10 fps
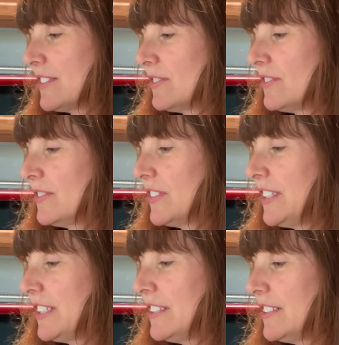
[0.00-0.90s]
It's
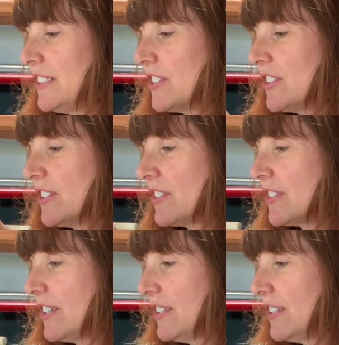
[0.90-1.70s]
really delicious.